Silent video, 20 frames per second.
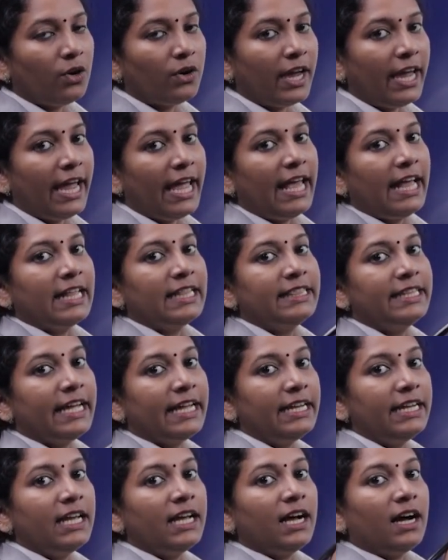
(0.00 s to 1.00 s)
Okay,
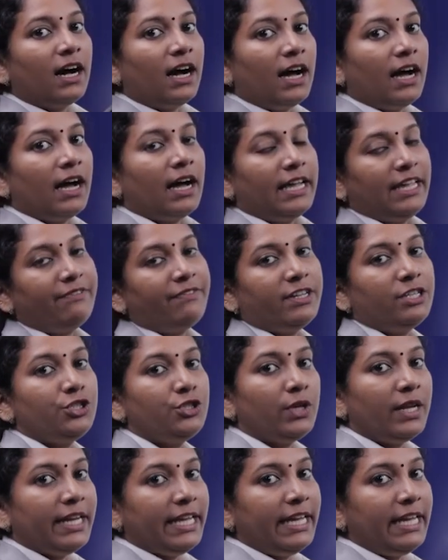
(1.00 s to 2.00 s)
then
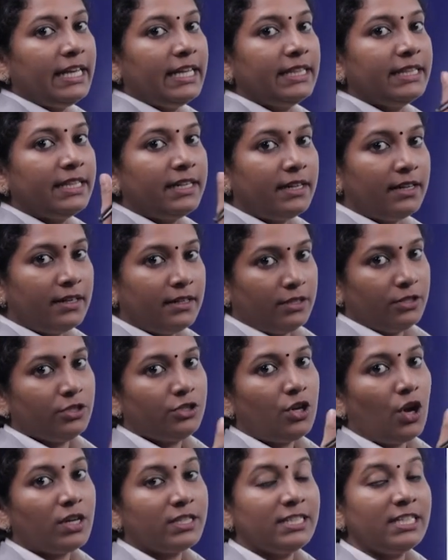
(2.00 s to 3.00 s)
eventually the
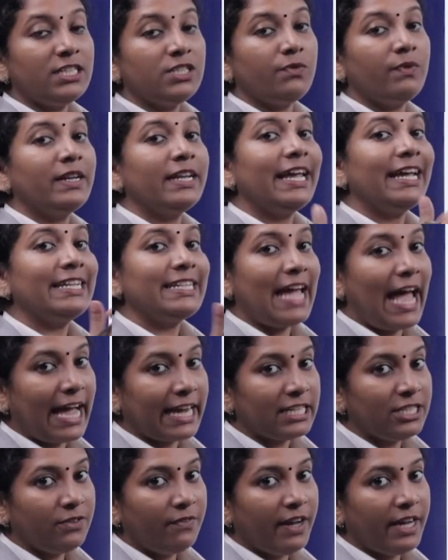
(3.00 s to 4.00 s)
toxins will get
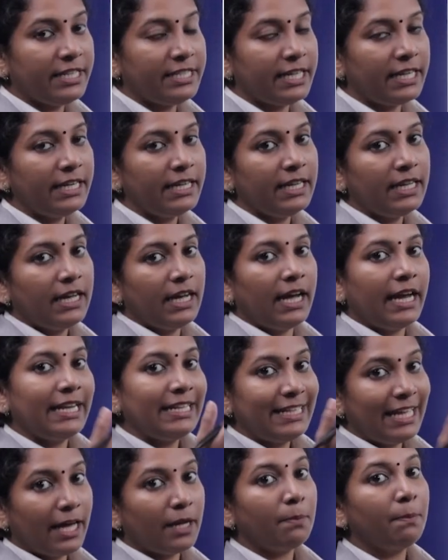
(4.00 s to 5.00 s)
activated
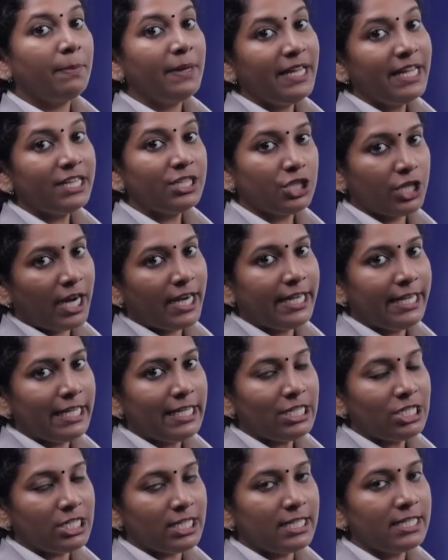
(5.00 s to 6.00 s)
in their pH
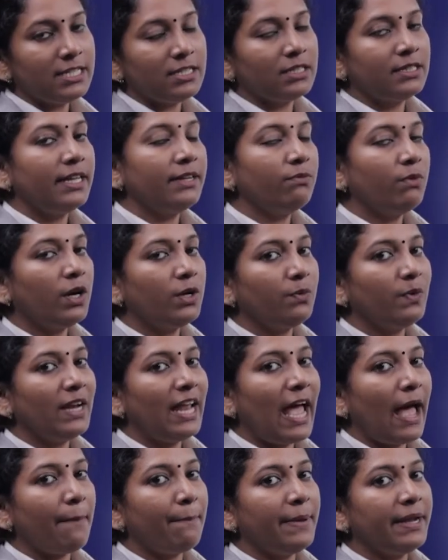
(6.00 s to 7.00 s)
conditions. Then what
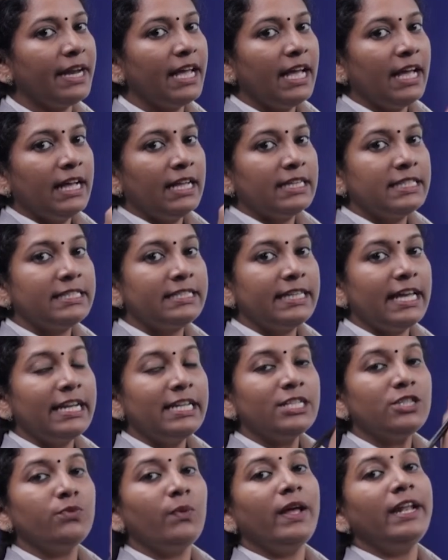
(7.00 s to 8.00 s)
will happen?
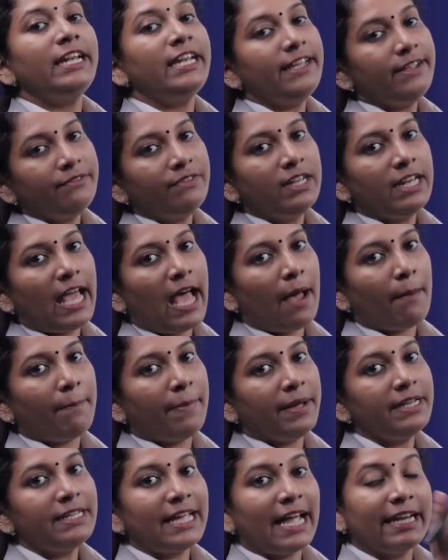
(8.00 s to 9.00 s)
Cell swelling will
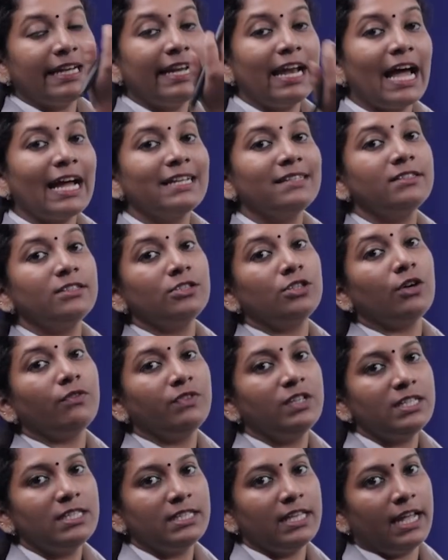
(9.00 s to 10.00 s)
happen and lysis
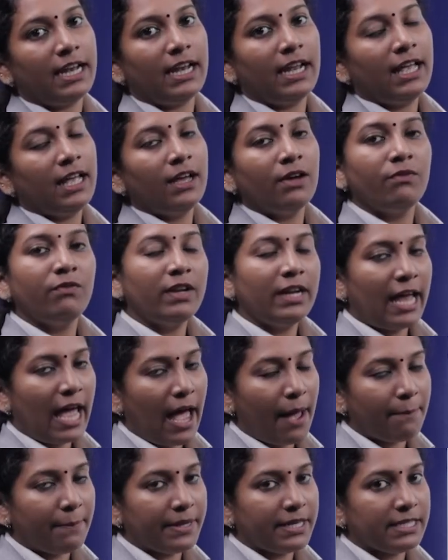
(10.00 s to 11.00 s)
of the cell will
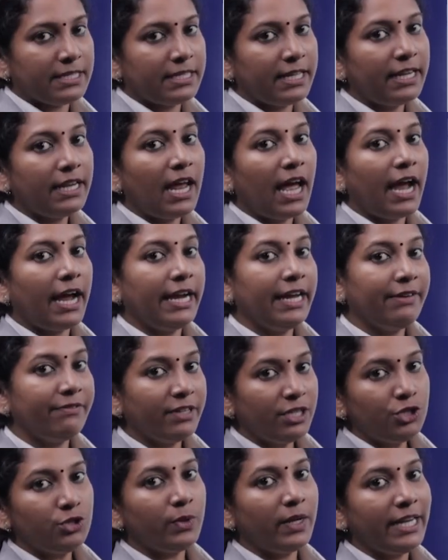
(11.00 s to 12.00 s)
happen. Then
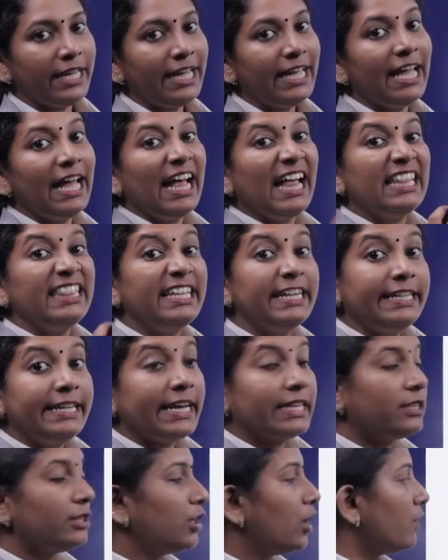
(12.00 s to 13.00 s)
eventually the
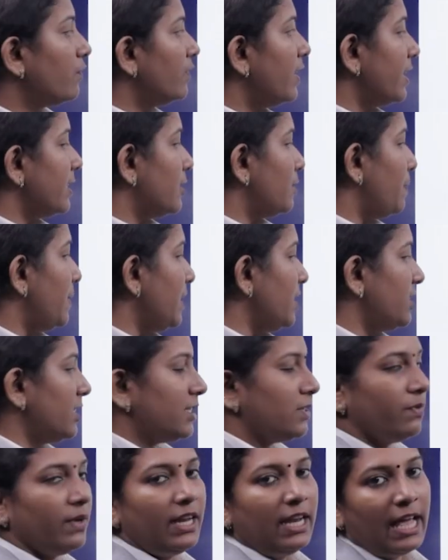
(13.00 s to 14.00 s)
death of that
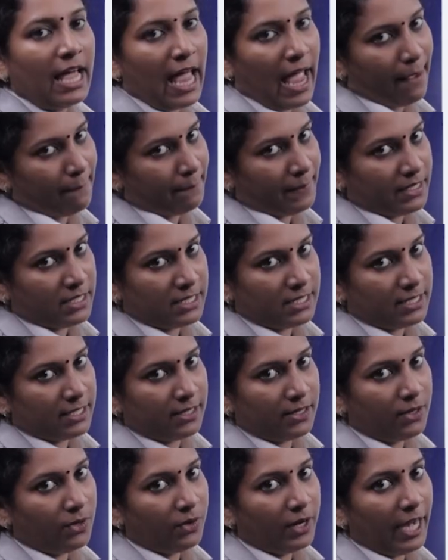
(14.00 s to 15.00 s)
species will happen.
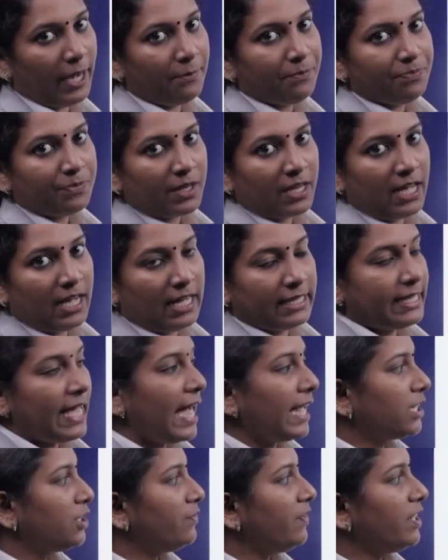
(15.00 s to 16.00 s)
Okay, the
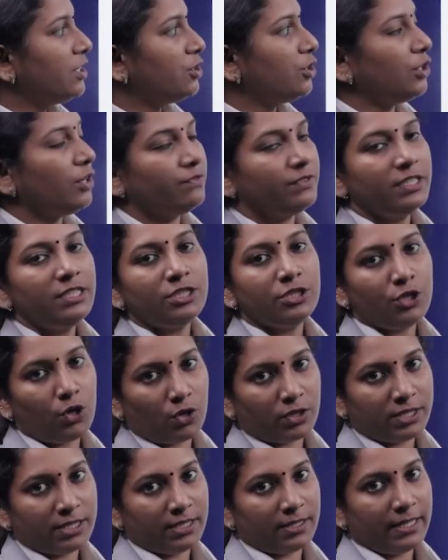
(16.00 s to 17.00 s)
activation of this
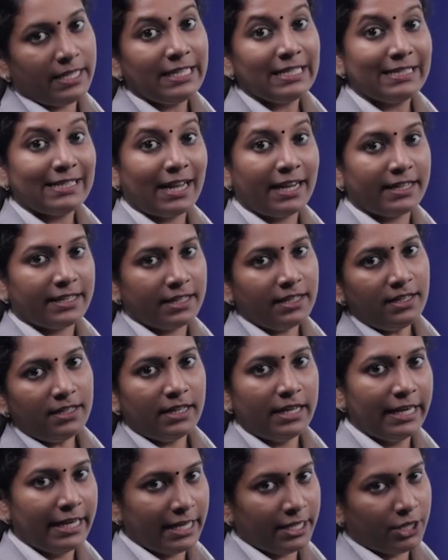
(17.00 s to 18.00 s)
toxin inside the
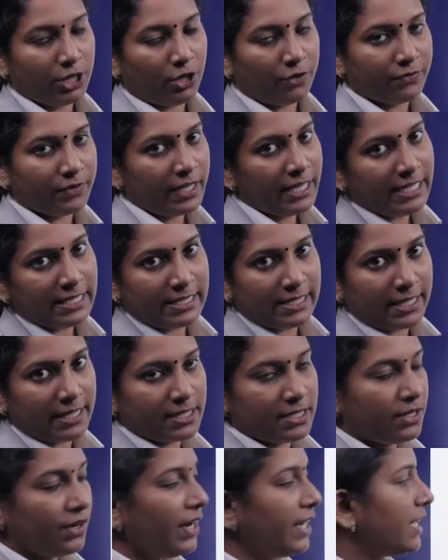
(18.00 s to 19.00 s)
gut of the
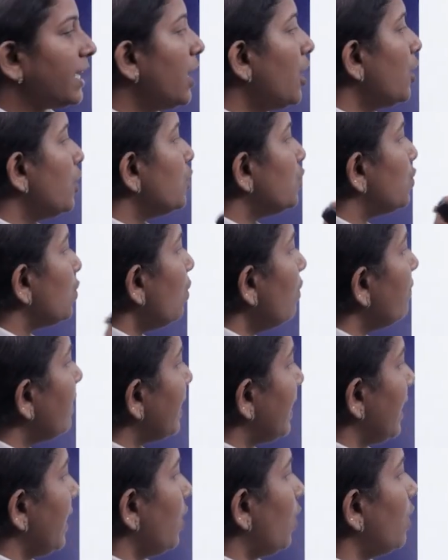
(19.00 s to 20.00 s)
insects, right? So,
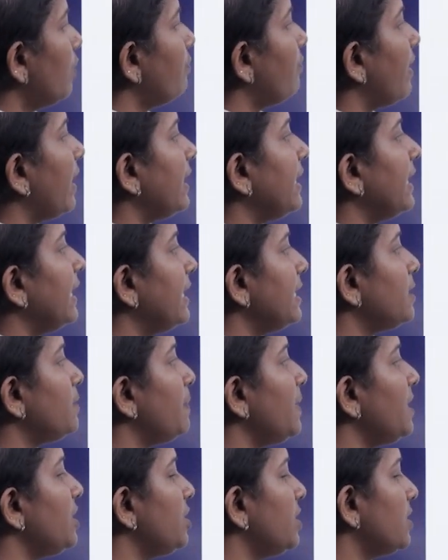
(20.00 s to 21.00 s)
we cannot find any
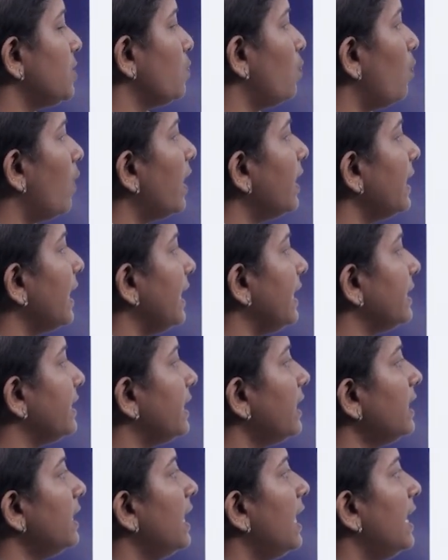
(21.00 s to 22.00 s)
species 1 in
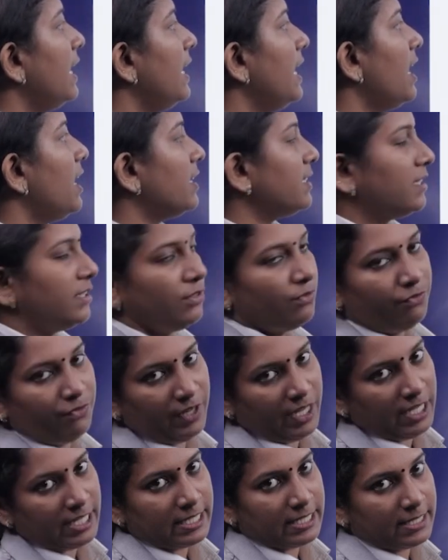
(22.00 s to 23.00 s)
the last
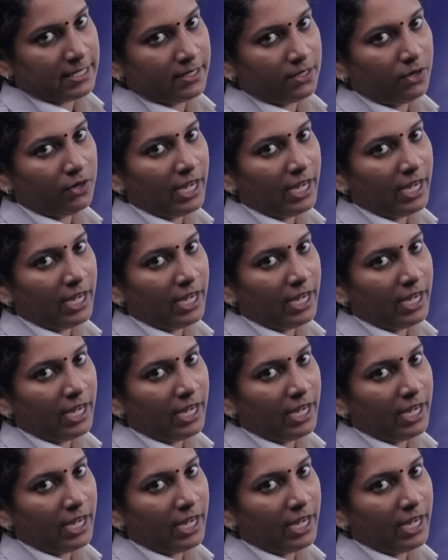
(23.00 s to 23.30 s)
fields.